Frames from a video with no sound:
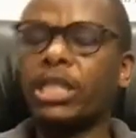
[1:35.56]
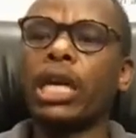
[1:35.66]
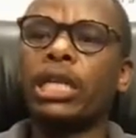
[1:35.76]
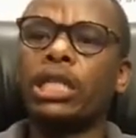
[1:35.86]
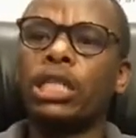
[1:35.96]

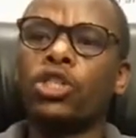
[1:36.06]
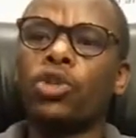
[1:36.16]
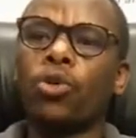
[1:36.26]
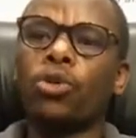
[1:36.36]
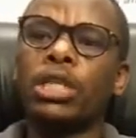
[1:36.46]

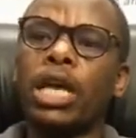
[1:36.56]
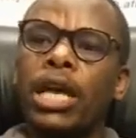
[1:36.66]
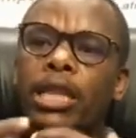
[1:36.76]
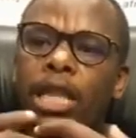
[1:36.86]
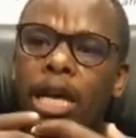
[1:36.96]
specialty
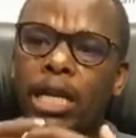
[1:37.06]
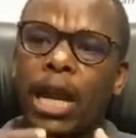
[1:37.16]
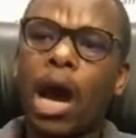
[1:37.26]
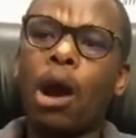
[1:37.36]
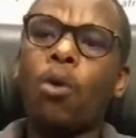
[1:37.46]
stores,
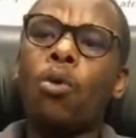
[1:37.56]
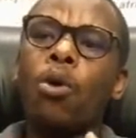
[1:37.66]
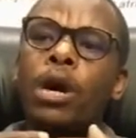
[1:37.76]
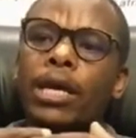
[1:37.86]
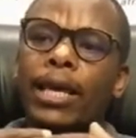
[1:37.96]
they
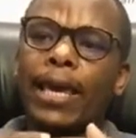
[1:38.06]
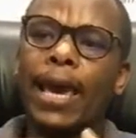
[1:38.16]
now